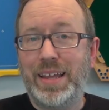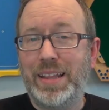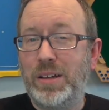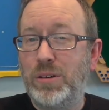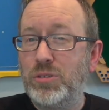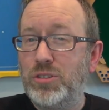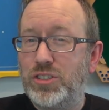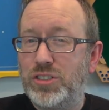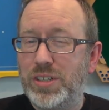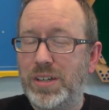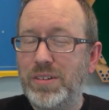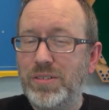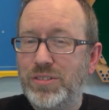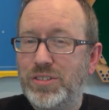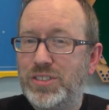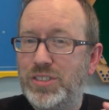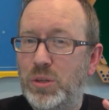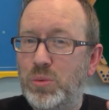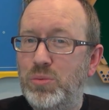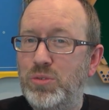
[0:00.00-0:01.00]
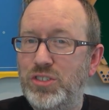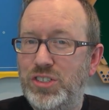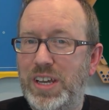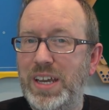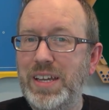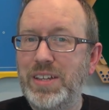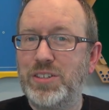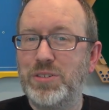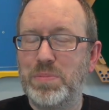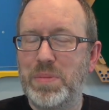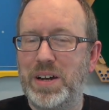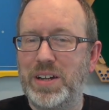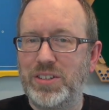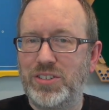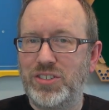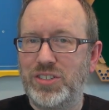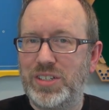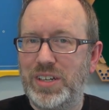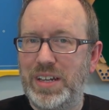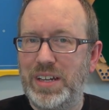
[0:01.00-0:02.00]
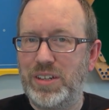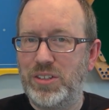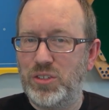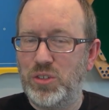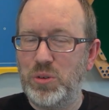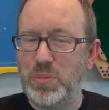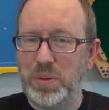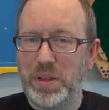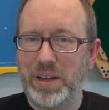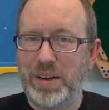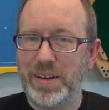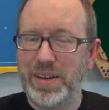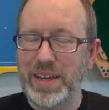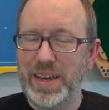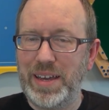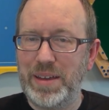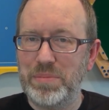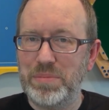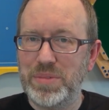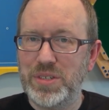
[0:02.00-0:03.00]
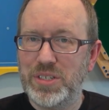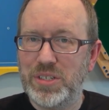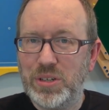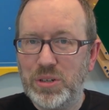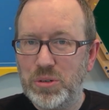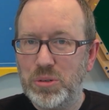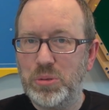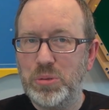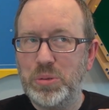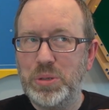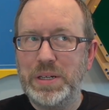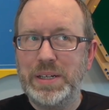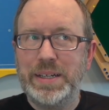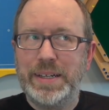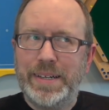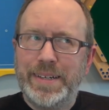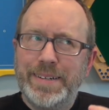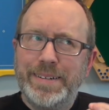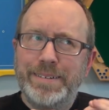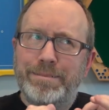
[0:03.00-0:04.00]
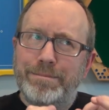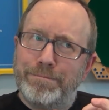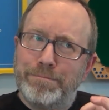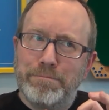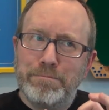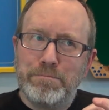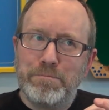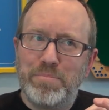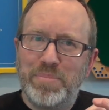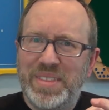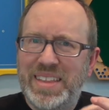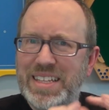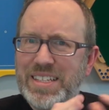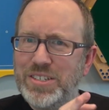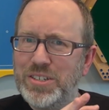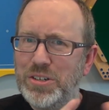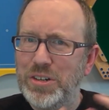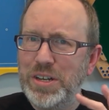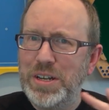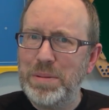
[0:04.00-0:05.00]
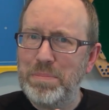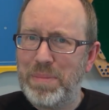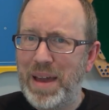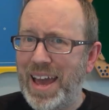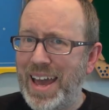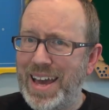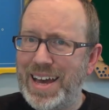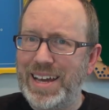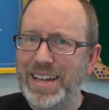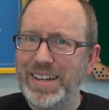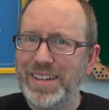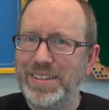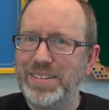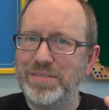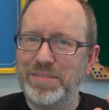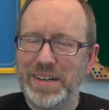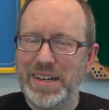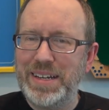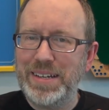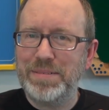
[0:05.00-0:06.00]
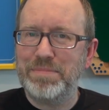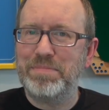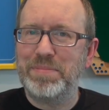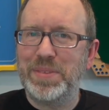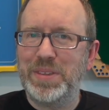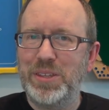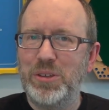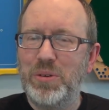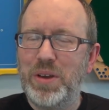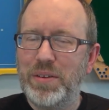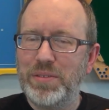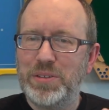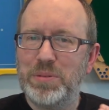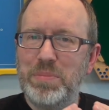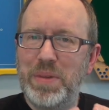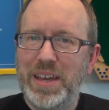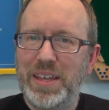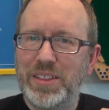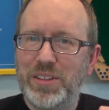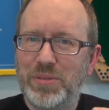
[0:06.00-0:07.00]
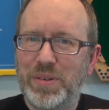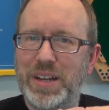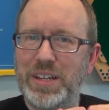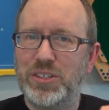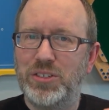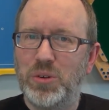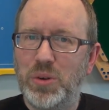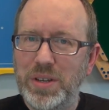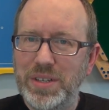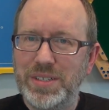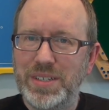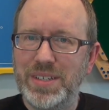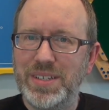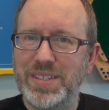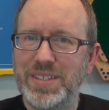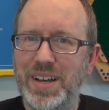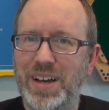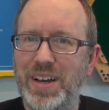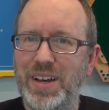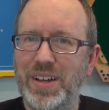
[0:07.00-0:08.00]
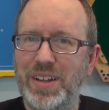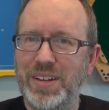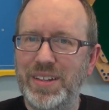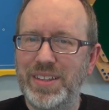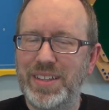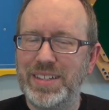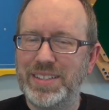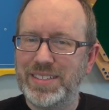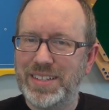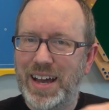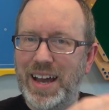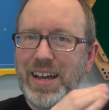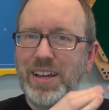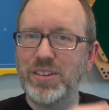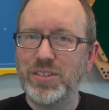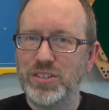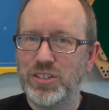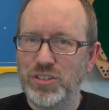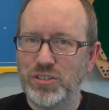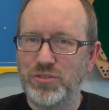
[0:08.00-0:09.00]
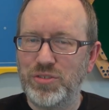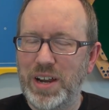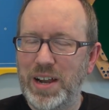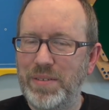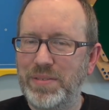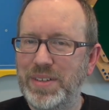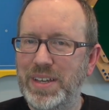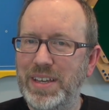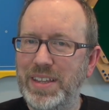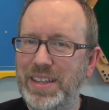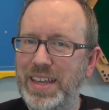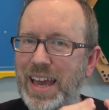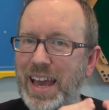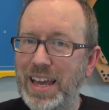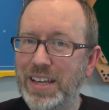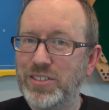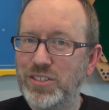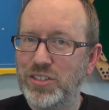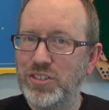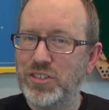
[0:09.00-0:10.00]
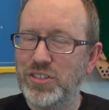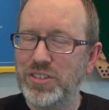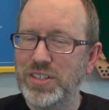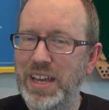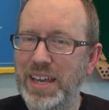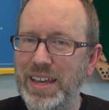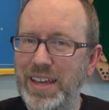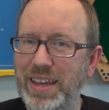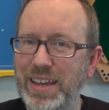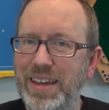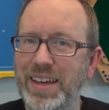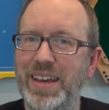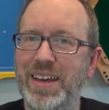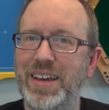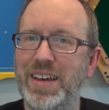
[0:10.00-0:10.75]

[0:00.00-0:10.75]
Those shuttles don't change much in a two player game. So that's good and bad, right? You have to make the right choices on the tiles you're drafting and the actions you're taking